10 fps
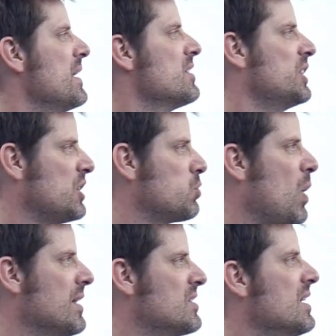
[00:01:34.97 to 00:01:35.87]
such as
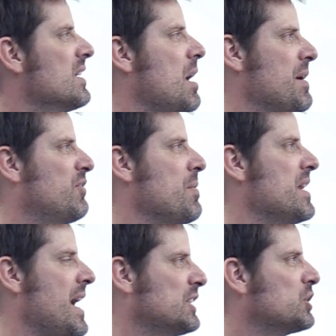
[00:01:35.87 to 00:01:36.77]
ones coming from the
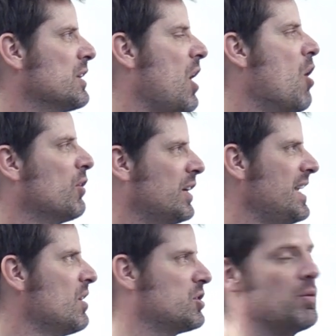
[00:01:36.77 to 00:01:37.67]
nitrogen over
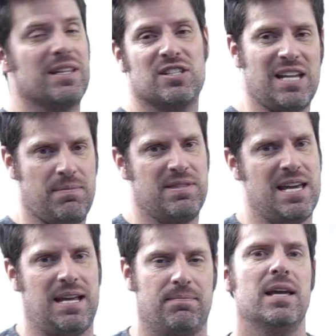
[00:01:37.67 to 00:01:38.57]
here doing the same
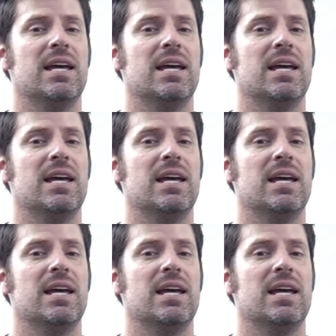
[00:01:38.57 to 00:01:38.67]
thing.